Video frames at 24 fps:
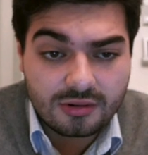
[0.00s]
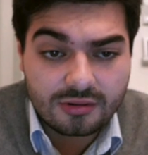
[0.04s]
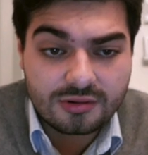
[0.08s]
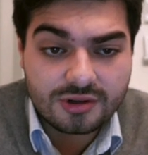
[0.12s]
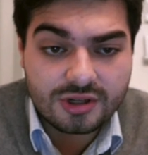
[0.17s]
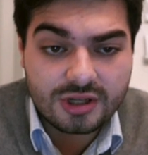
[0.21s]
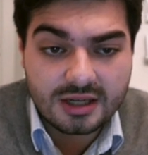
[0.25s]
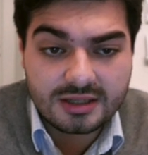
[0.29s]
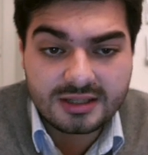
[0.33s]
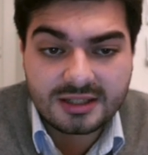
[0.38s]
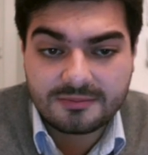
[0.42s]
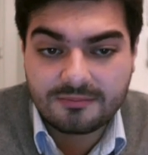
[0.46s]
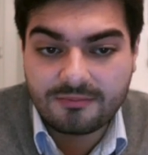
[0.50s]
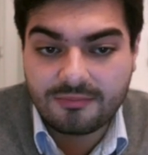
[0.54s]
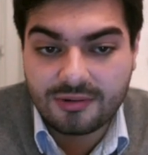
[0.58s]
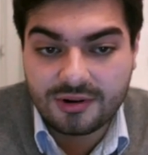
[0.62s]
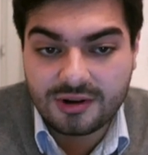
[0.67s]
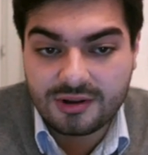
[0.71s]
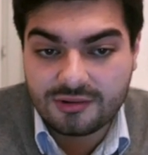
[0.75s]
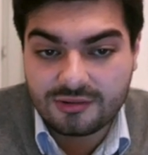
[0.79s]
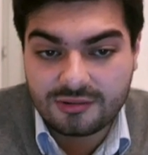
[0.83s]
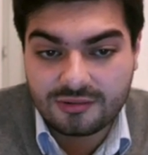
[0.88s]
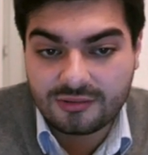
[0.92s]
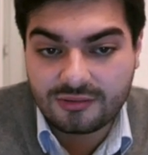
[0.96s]
or just
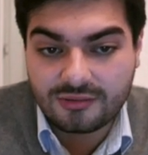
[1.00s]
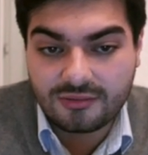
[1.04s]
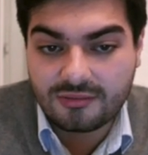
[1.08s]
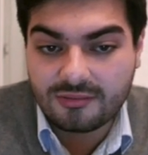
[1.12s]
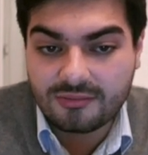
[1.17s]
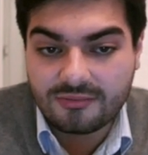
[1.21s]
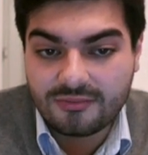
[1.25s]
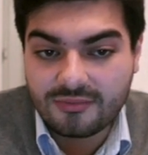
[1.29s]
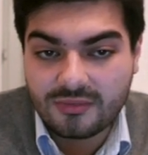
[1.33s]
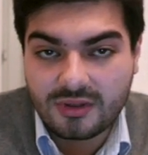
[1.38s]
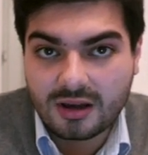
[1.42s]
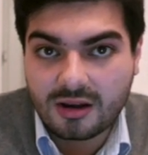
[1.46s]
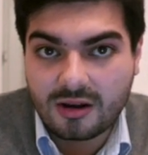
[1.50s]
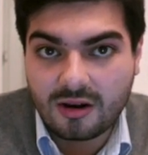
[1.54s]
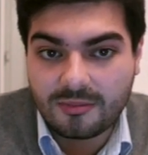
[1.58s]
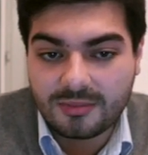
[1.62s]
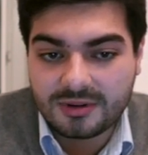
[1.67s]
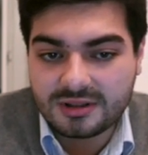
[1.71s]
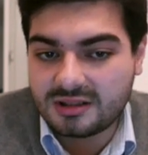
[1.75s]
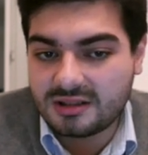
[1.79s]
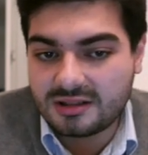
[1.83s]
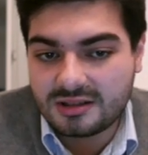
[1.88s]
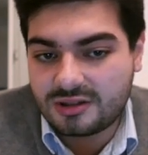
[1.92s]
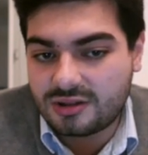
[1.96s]
brew, the
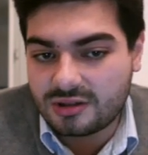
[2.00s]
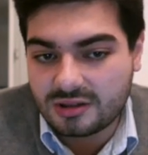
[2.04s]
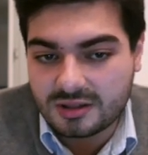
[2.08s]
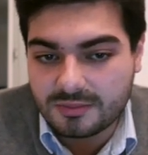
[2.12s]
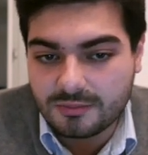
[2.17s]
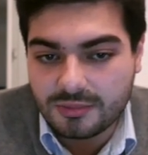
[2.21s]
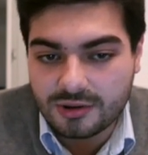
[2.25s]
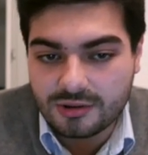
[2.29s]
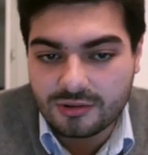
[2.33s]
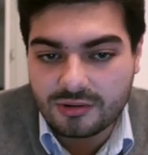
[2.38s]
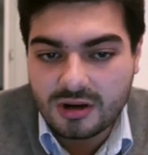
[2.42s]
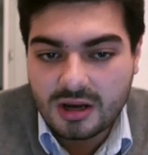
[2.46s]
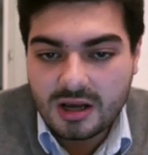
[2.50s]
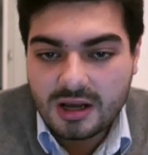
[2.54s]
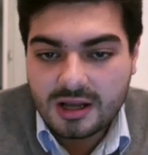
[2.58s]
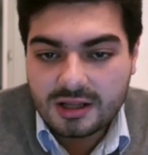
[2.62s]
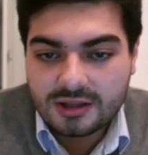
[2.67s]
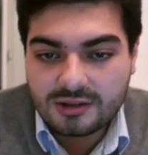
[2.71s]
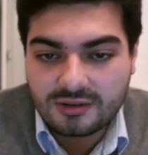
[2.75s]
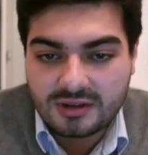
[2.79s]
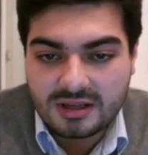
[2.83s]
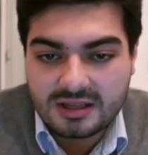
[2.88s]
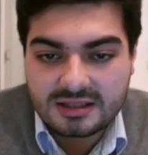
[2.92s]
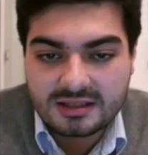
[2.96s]
common is just brew,
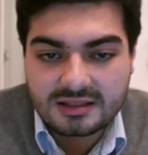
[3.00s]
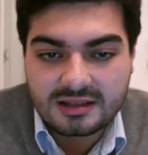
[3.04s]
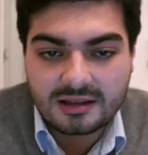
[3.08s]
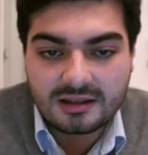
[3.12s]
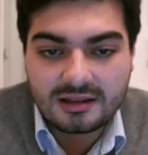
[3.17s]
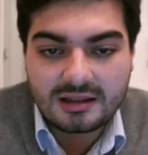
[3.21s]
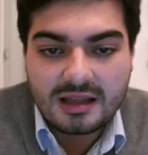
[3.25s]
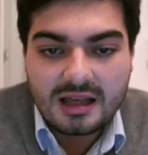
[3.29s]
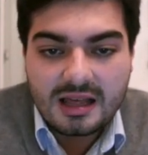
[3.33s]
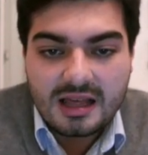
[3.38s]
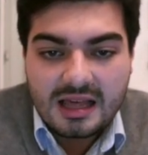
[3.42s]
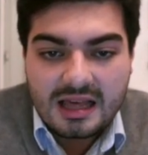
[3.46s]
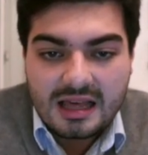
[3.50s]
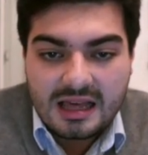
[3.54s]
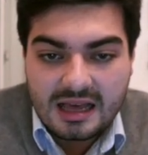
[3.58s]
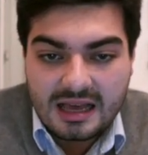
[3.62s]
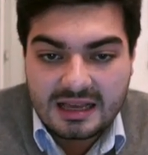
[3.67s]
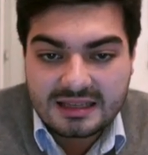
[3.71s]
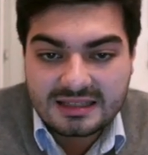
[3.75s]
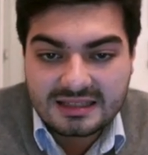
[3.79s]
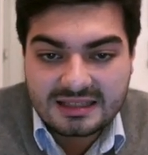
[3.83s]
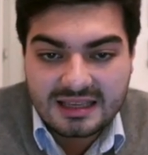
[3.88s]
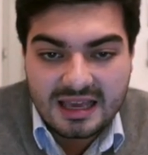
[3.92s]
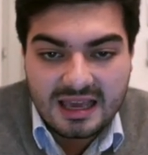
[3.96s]
to install
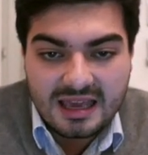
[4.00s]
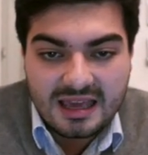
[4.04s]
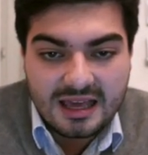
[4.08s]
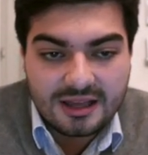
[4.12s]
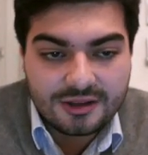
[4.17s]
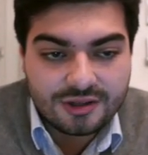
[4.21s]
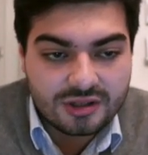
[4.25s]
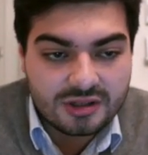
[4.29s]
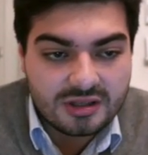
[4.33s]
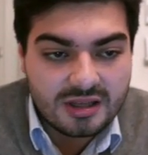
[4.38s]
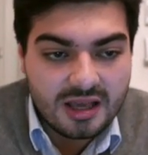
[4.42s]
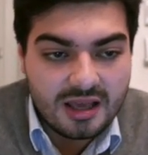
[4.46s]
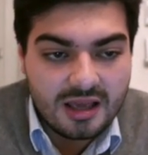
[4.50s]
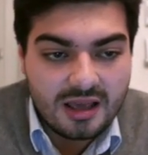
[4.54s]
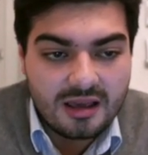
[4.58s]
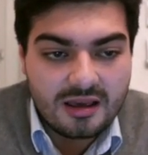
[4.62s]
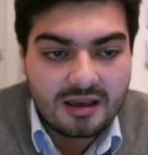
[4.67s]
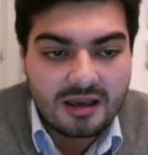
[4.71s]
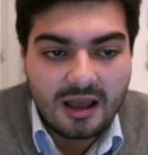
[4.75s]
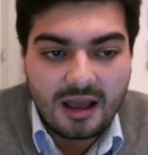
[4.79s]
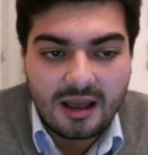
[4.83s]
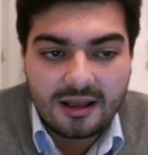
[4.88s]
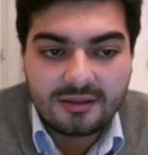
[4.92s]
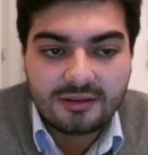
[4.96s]

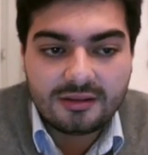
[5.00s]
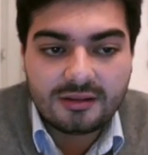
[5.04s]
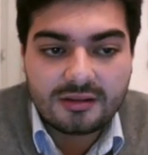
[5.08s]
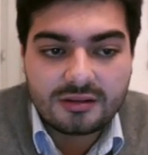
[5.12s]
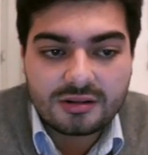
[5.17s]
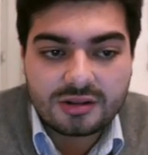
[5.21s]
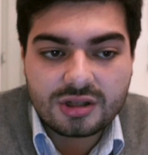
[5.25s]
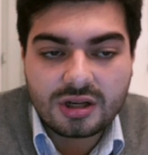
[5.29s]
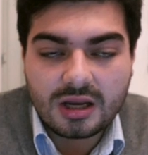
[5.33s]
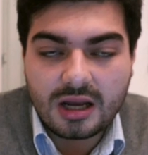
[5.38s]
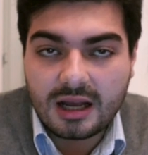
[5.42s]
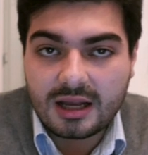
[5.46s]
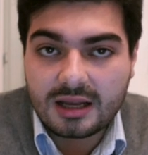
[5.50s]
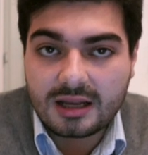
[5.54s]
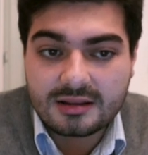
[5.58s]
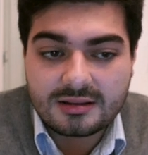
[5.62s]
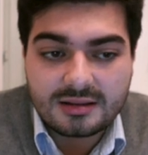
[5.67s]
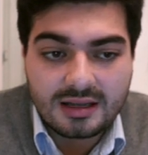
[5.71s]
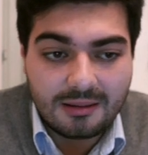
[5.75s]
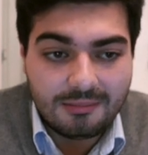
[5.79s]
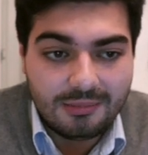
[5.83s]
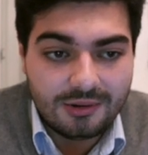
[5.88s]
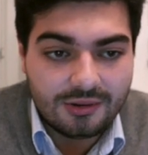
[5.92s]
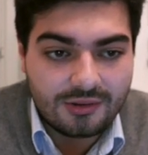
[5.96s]
SKHD and chunk
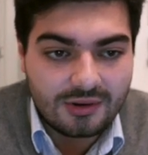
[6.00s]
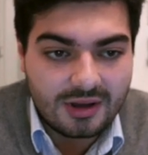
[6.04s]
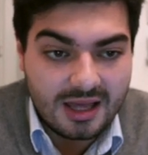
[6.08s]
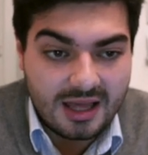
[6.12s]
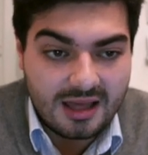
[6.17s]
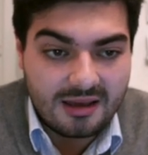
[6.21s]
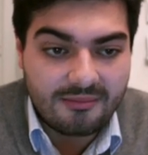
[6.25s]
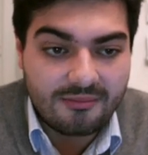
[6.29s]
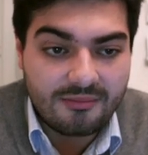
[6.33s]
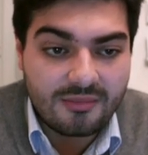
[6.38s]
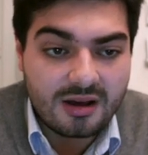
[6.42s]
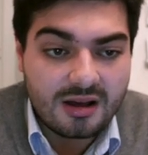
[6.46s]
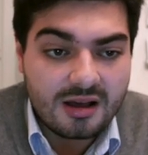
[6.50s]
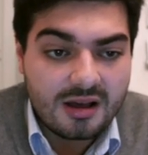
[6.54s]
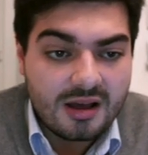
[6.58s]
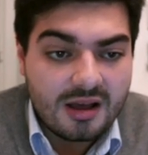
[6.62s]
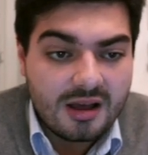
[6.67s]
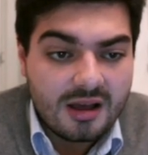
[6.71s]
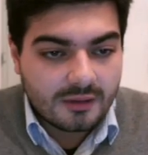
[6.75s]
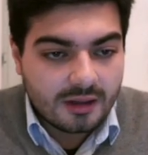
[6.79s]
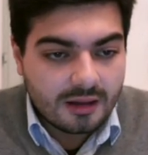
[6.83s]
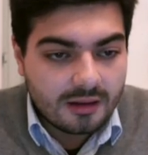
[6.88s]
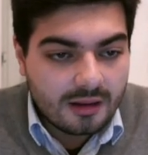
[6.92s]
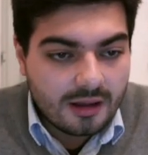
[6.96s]
WM.
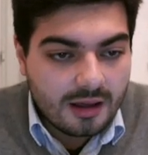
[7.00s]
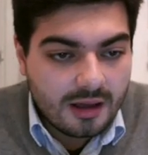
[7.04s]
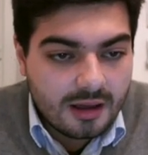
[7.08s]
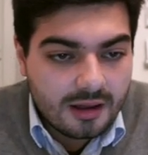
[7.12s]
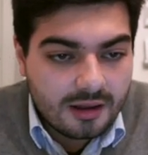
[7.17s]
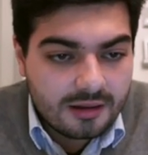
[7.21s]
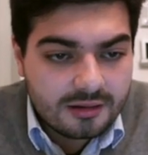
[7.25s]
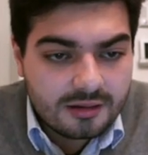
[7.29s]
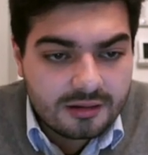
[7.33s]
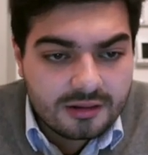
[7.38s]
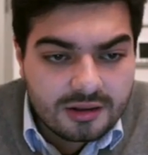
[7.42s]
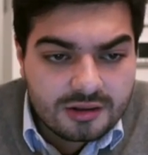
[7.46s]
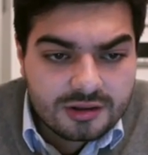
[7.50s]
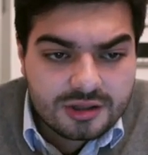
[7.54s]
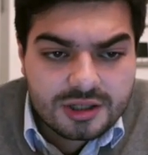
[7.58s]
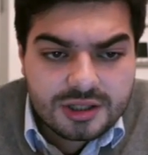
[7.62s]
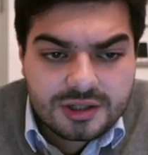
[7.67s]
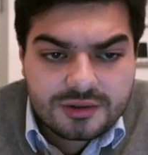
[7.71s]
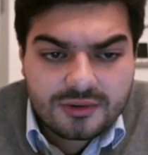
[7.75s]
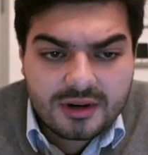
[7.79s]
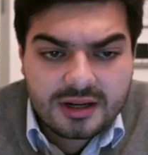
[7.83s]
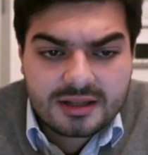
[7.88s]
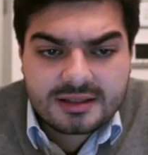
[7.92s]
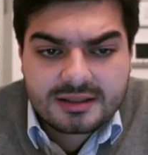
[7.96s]
And you
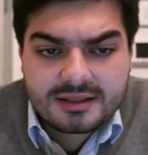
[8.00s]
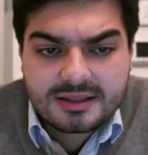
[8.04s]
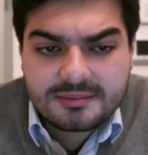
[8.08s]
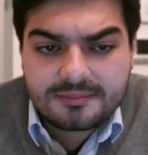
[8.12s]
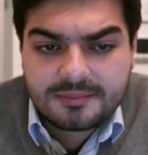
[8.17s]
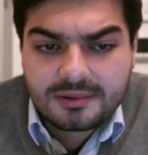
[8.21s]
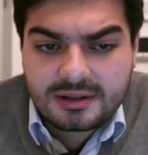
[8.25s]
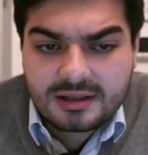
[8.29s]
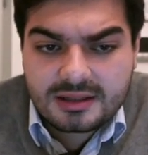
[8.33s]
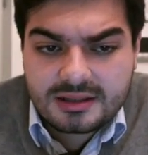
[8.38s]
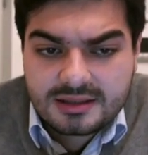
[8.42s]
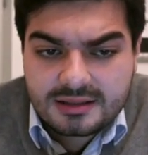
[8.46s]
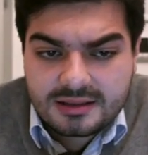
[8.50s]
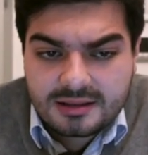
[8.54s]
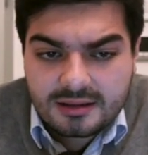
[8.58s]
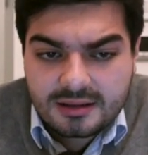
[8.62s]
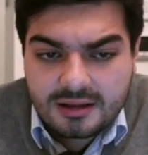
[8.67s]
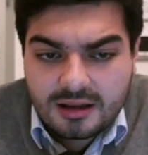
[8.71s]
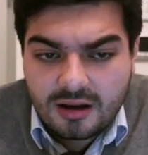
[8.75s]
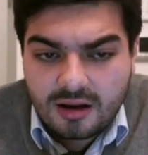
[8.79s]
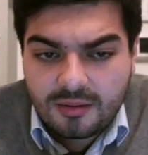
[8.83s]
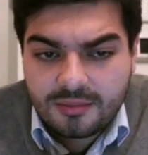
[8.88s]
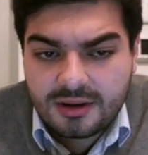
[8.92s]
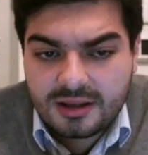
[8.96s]
just want a simple install
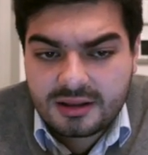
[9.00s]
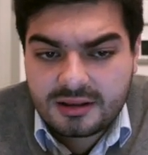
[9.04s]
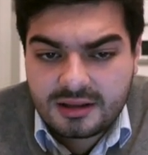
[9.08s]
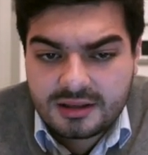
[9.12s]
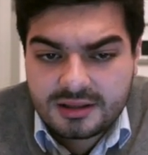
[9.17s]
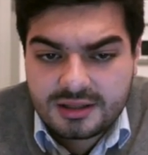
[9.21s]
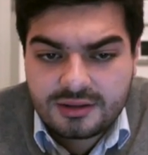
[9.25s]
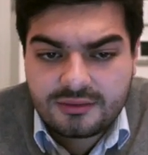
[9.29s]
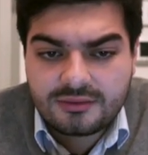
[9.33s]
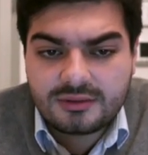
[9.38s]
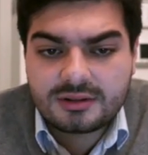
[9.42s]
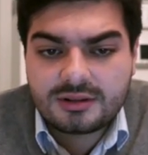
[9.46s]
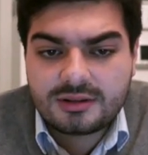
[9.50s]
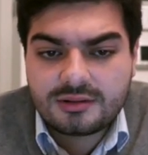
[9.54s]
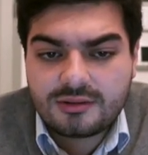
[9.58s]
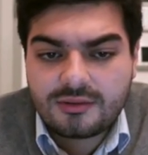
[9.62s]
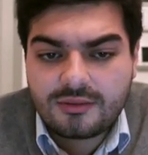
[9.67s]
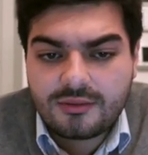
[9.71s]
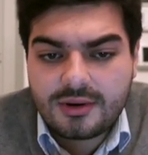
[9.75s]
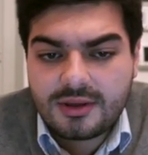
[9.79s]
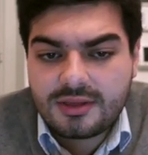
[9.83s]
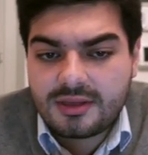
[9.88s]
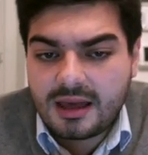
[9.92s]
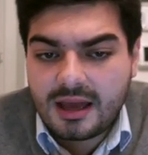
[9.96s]
command as you will do
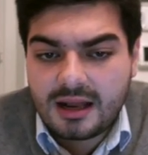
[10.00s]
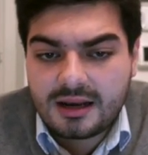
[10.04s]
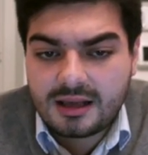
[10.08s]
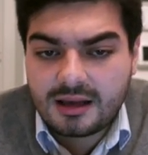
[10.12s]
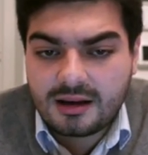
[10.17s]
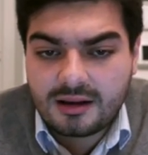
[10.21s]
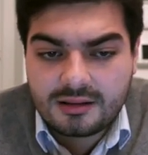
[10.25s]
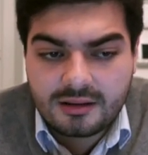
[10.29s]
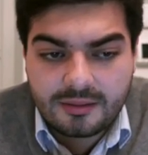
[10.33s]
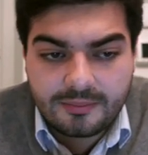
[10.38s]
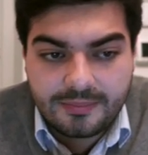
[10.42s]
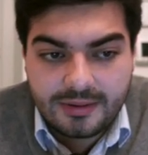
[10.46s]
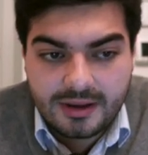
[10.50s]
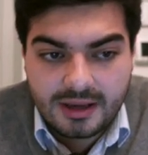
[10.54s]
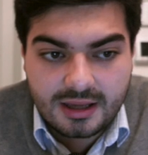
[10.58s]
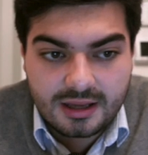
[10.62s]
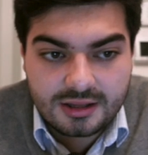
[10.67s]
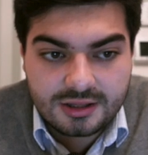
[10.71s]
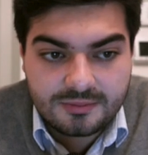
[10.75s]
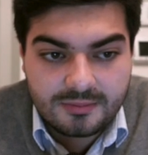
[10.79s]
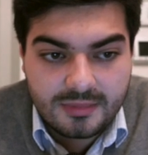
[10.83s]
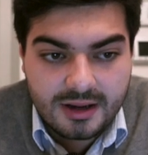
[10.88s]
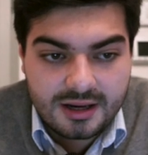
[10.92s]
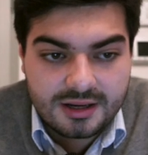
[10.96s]
with any other
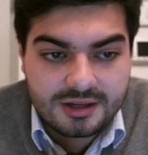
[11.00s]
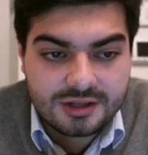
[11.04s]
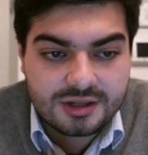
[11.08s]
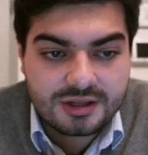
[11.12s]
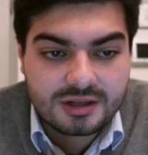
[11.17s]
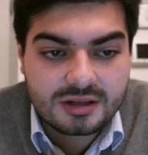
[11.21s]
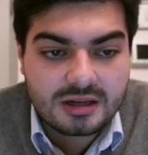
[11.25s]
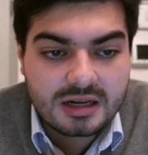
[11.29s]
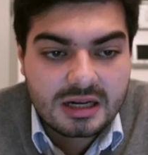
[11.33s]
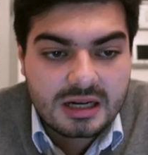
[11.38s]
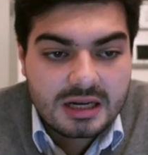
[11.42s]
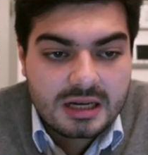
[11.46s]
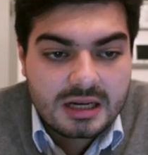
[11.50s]
package manager.